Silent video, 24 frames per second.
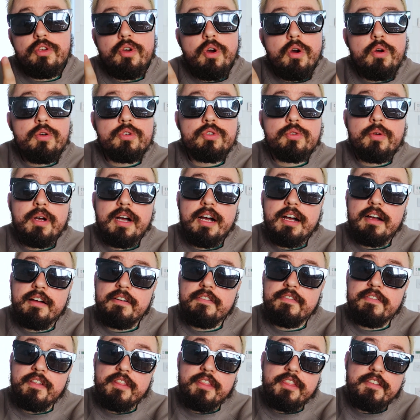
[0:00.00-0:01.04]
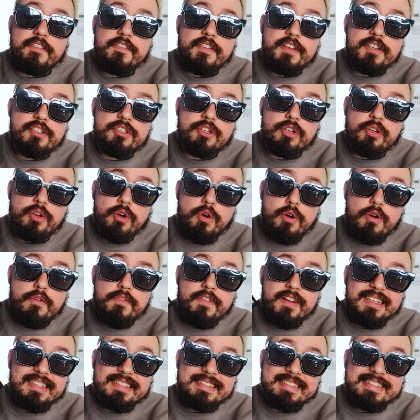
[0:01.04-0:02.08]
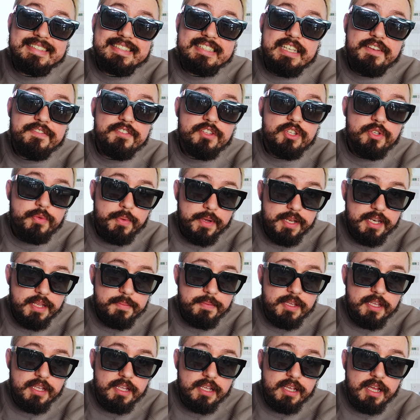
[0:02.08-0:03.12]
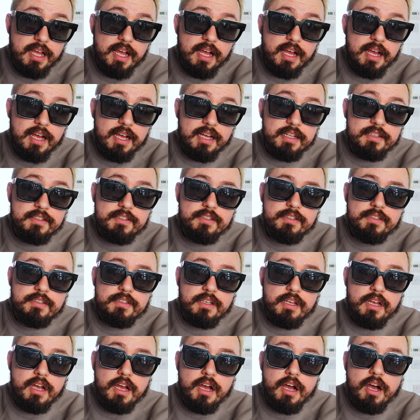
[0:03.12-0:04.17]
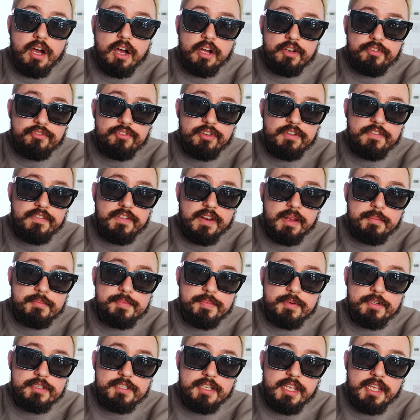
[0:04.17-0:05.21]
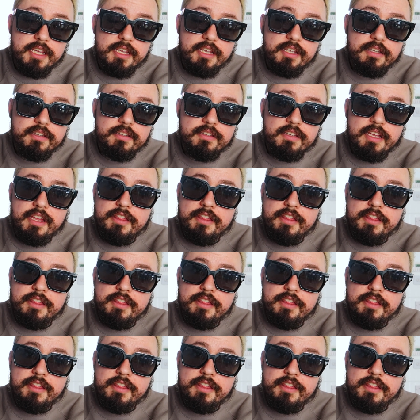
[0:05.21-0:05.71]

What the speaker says: You also have the feature of 720p at 100 frames per second.